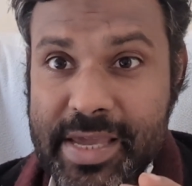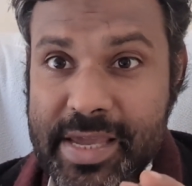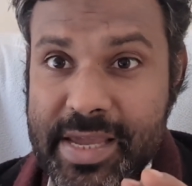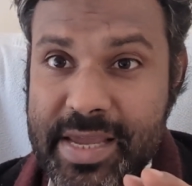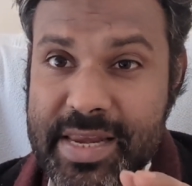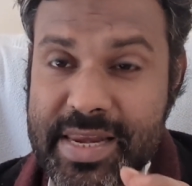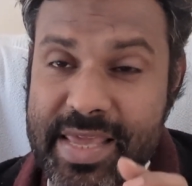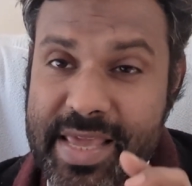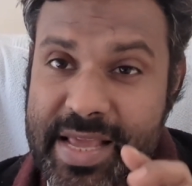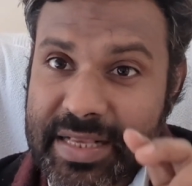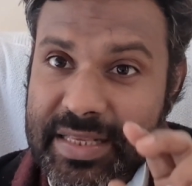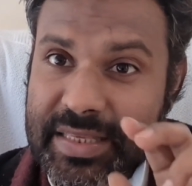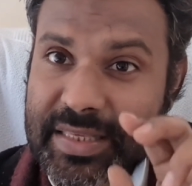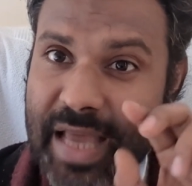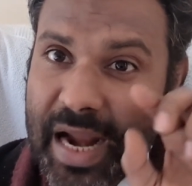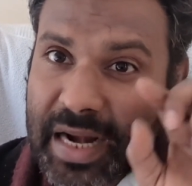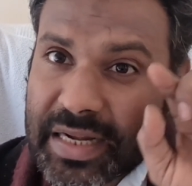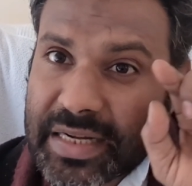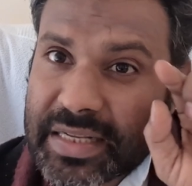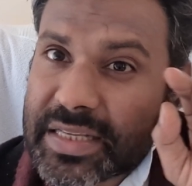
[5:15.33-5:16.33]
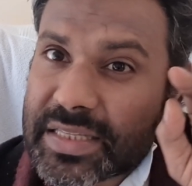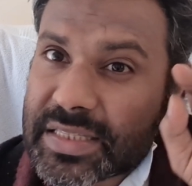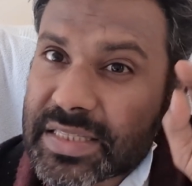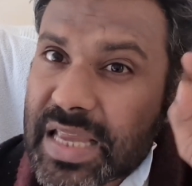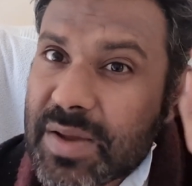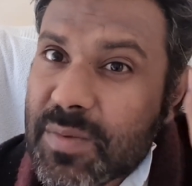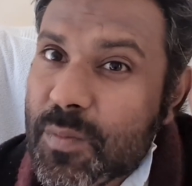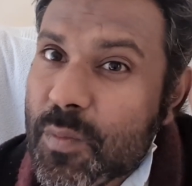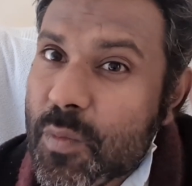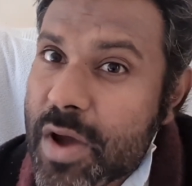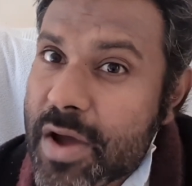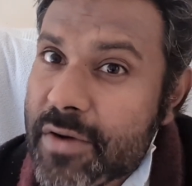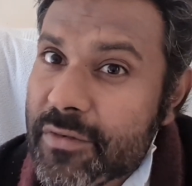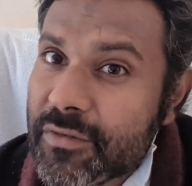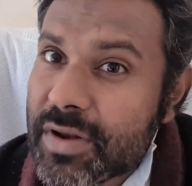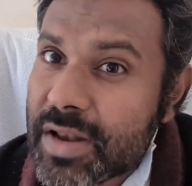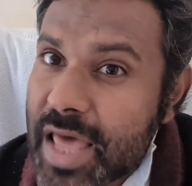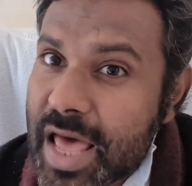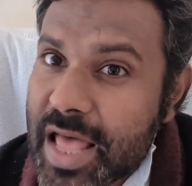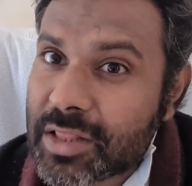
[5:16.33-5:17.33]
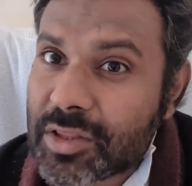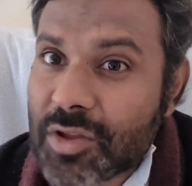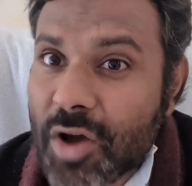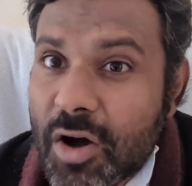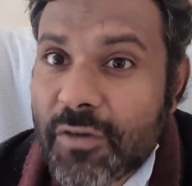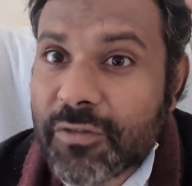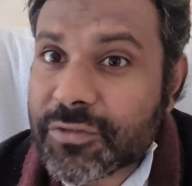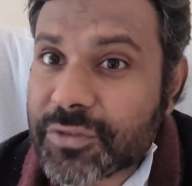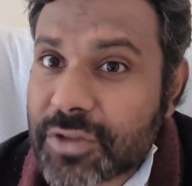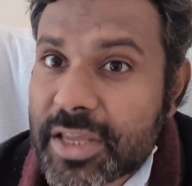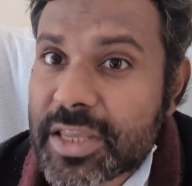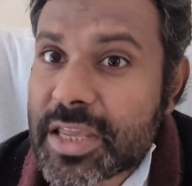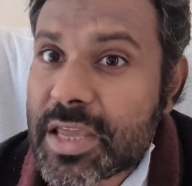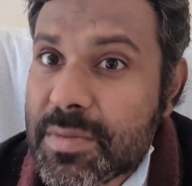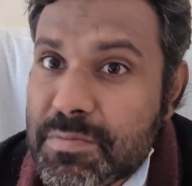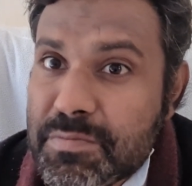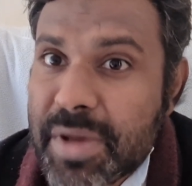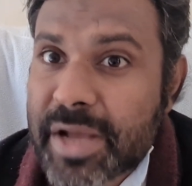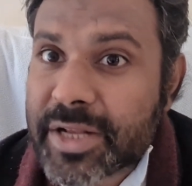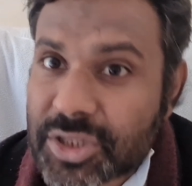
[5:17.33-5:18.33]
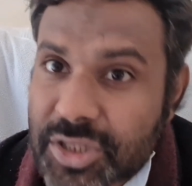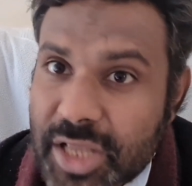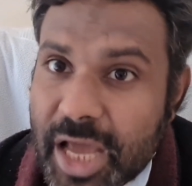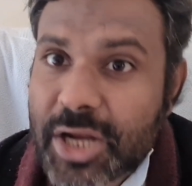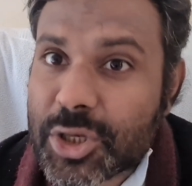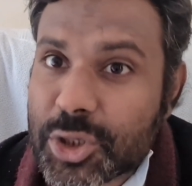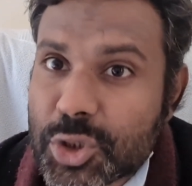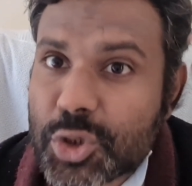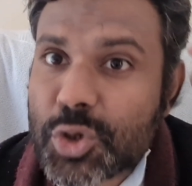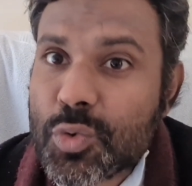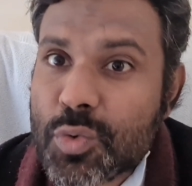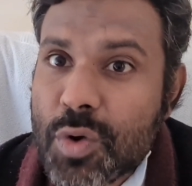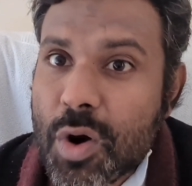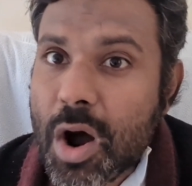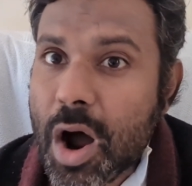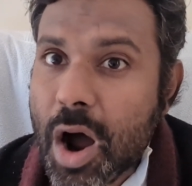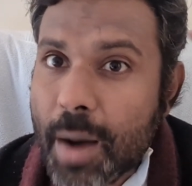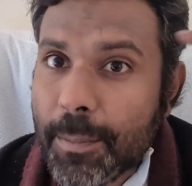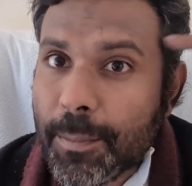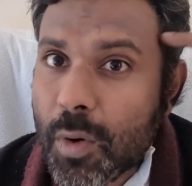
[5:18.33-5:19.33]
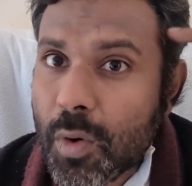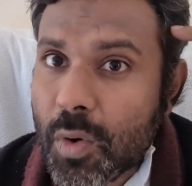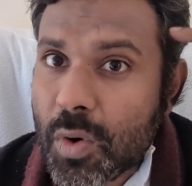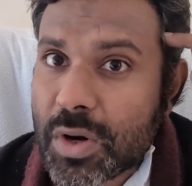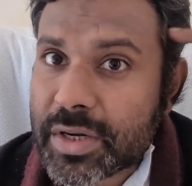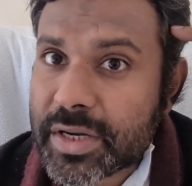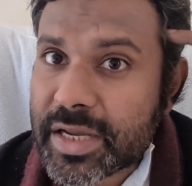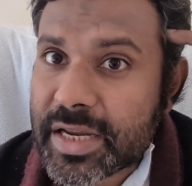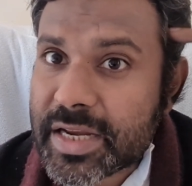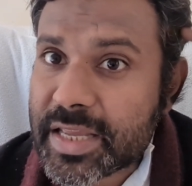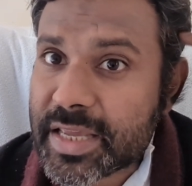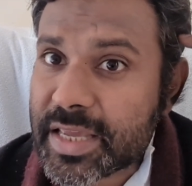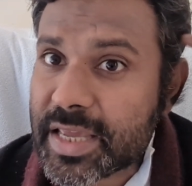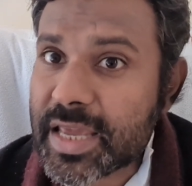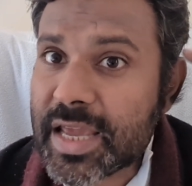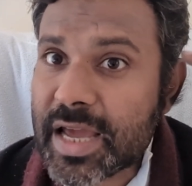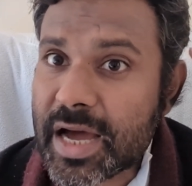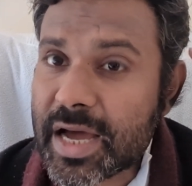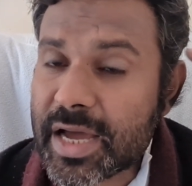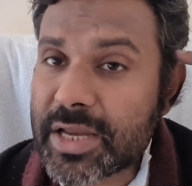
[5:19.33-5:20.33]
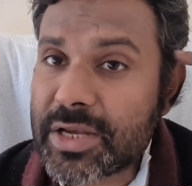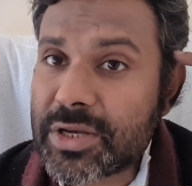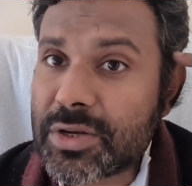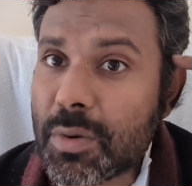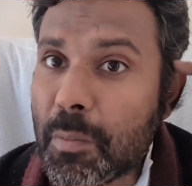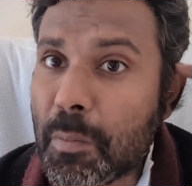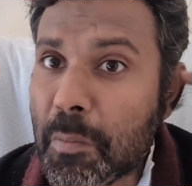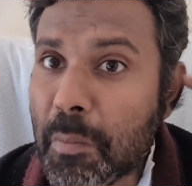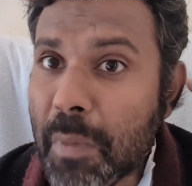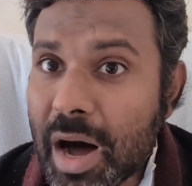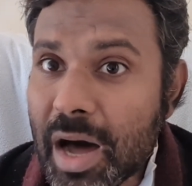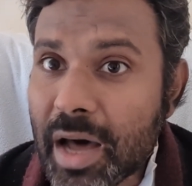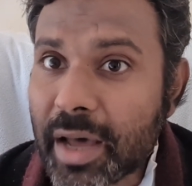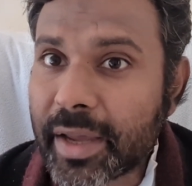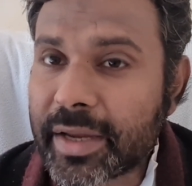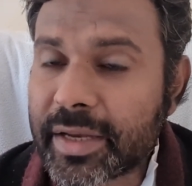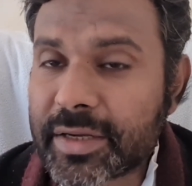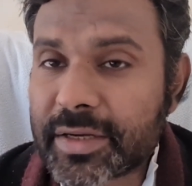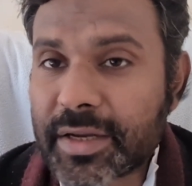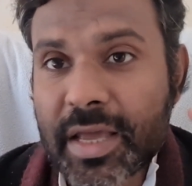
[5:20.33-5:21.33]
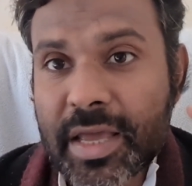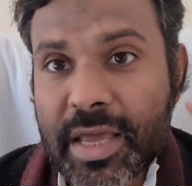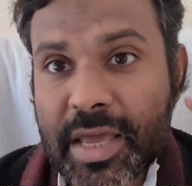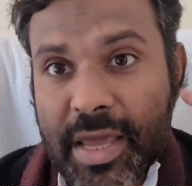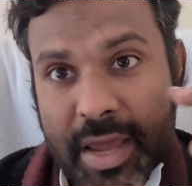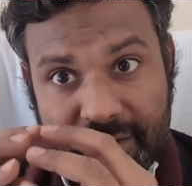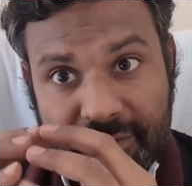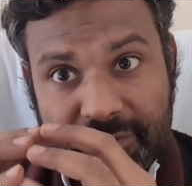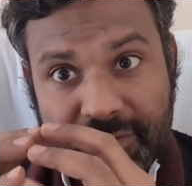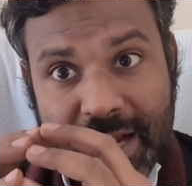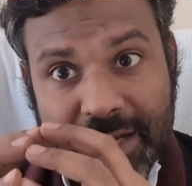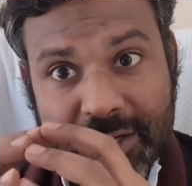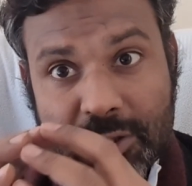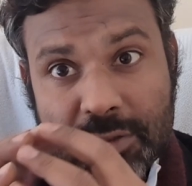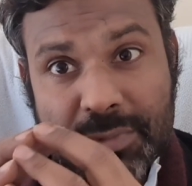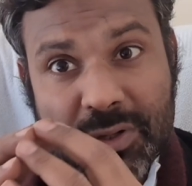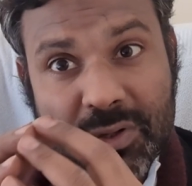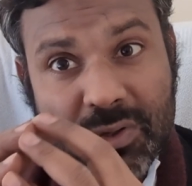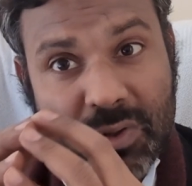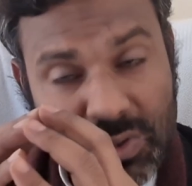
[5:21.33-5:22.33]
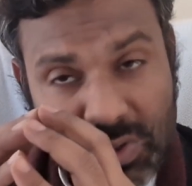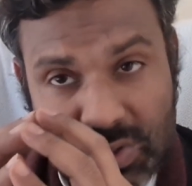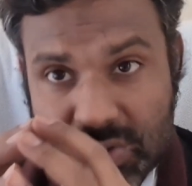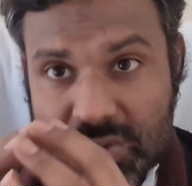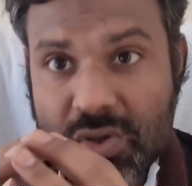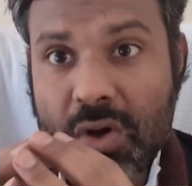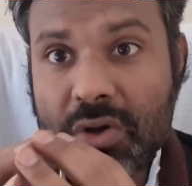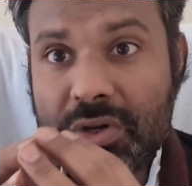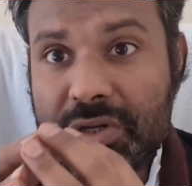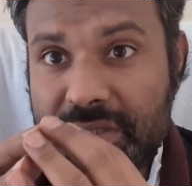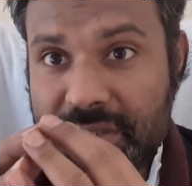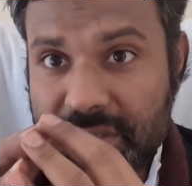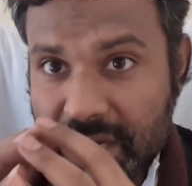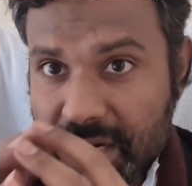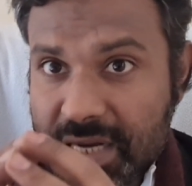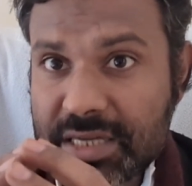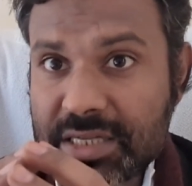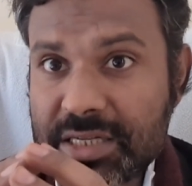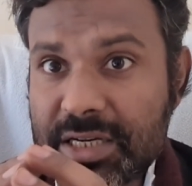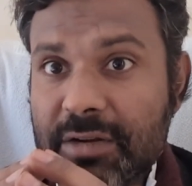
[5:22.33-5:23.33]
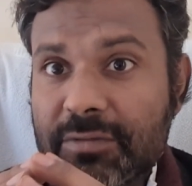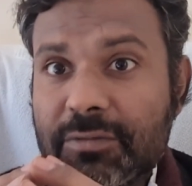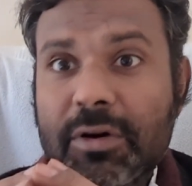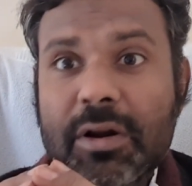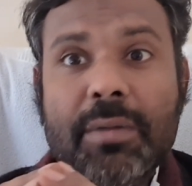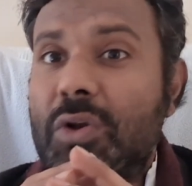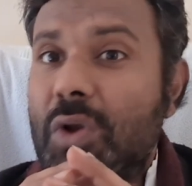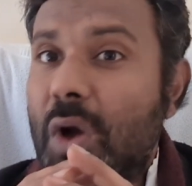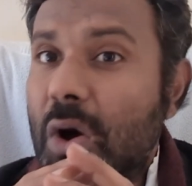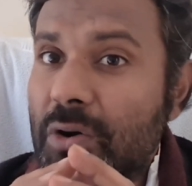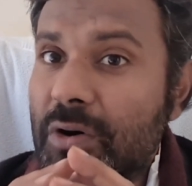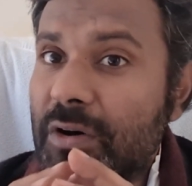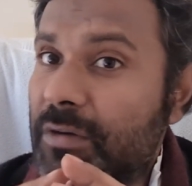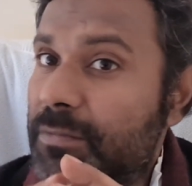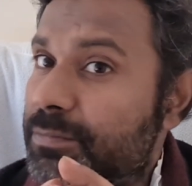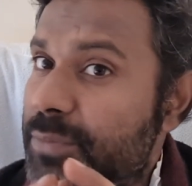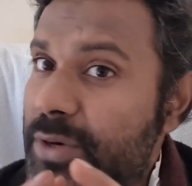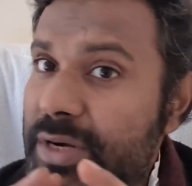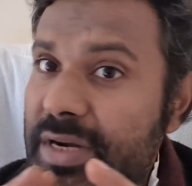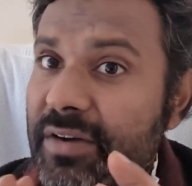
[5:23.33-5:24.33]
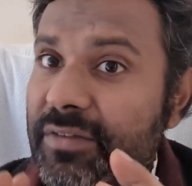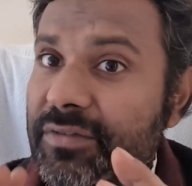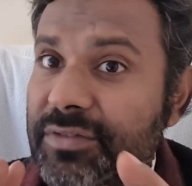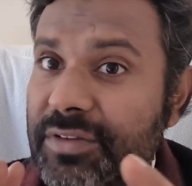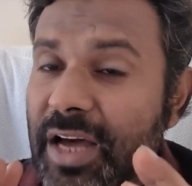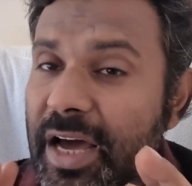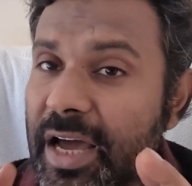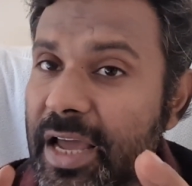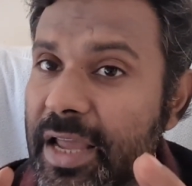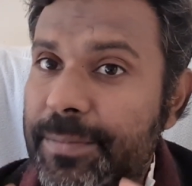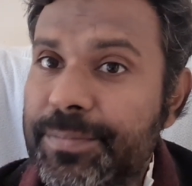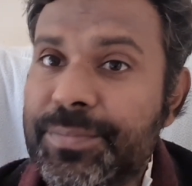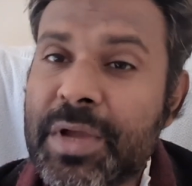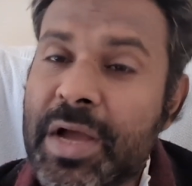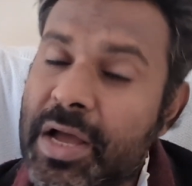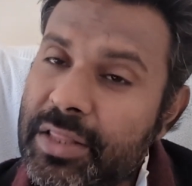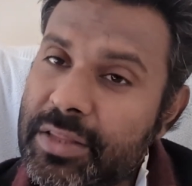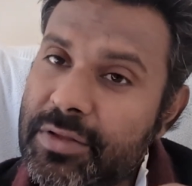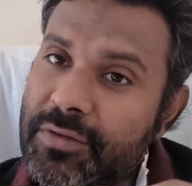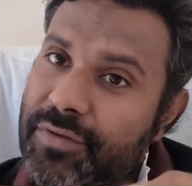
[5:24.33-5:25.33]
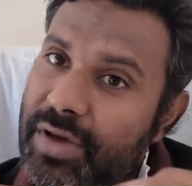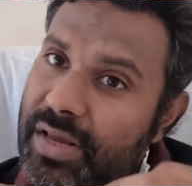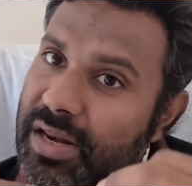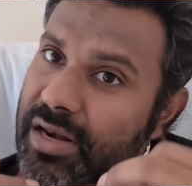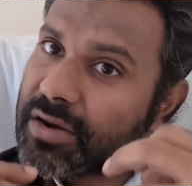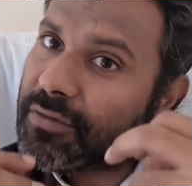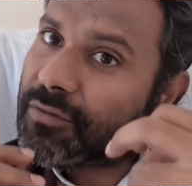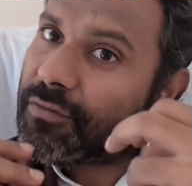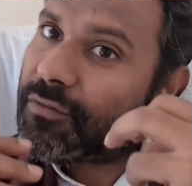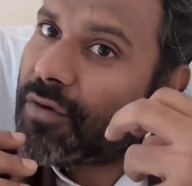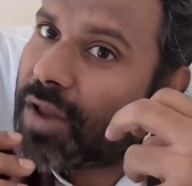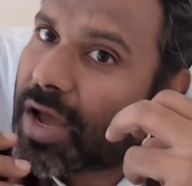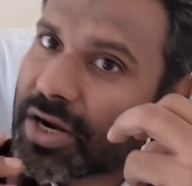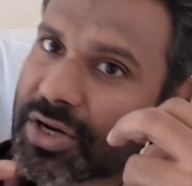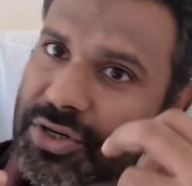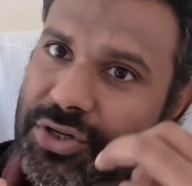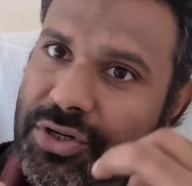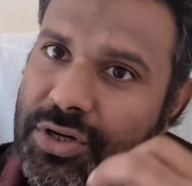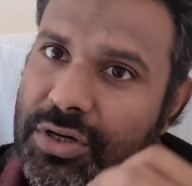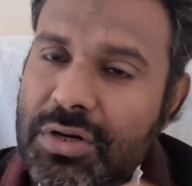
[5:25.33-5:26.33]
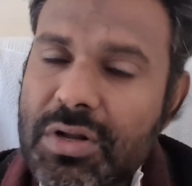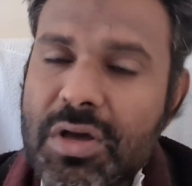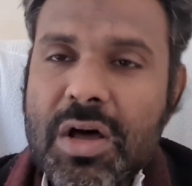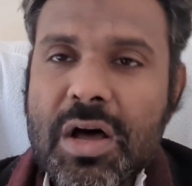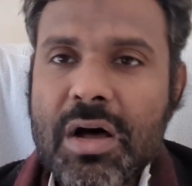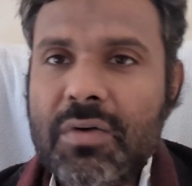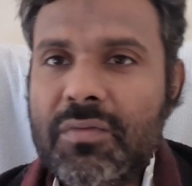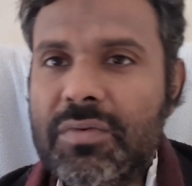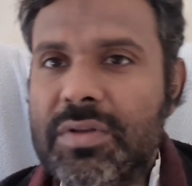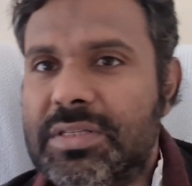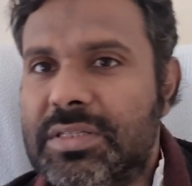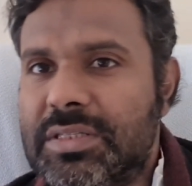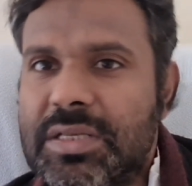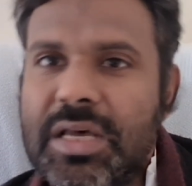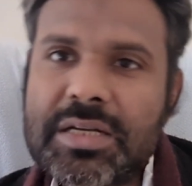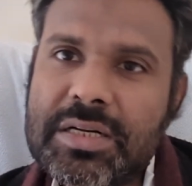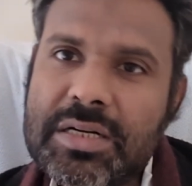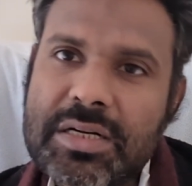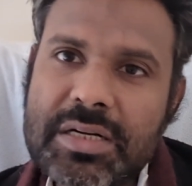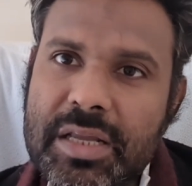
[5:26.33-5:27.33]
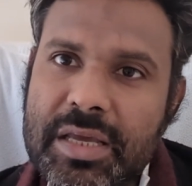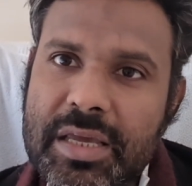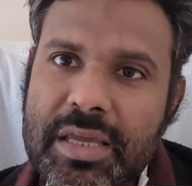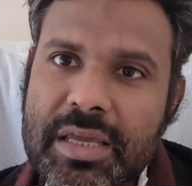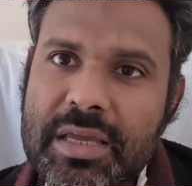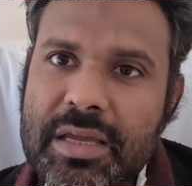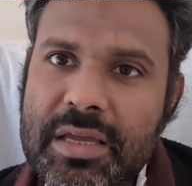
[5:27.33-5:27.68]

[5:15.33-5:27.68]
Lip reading: in exactly the same wavelength of the image that you uphold in here in your mind, if that could be consolidated for a longer period of time, the very reflection will certainly